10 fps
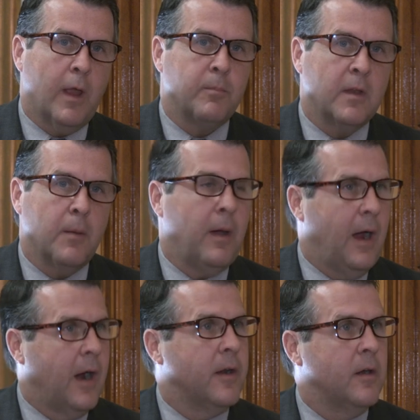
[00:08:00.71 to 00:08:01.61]
ramped it up
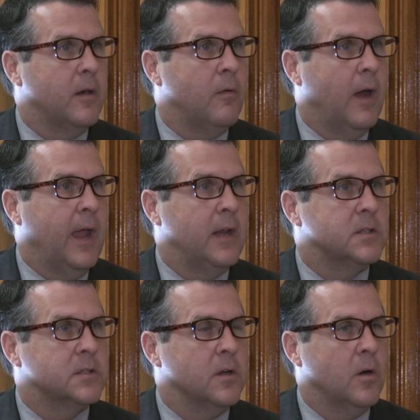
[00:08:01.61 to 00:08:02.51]
harder, right?
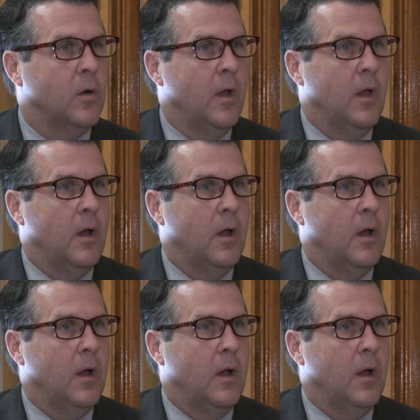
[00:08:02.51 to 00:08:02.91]
So